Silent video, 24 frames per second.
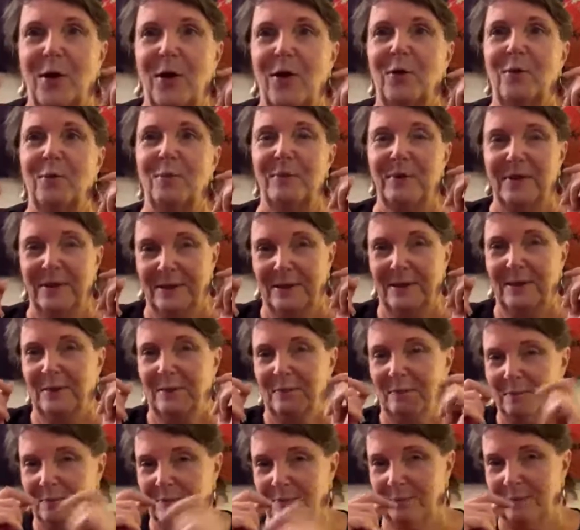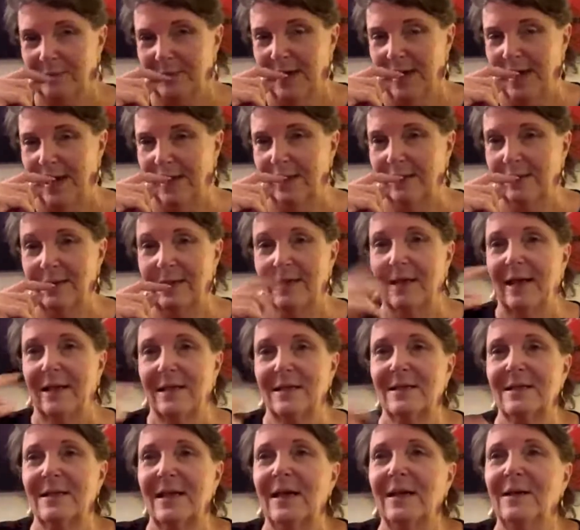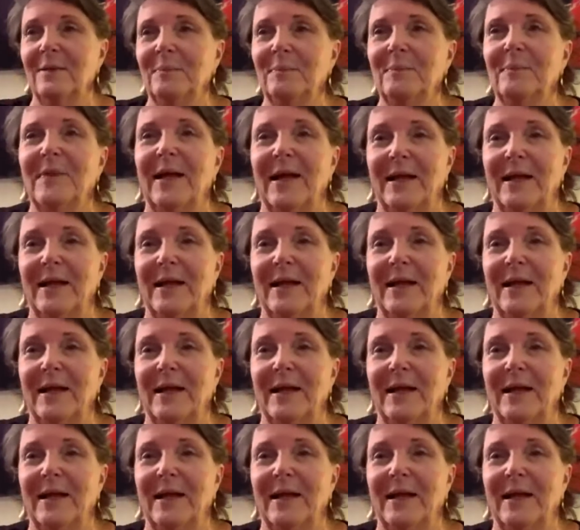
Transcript: home. And the next thing,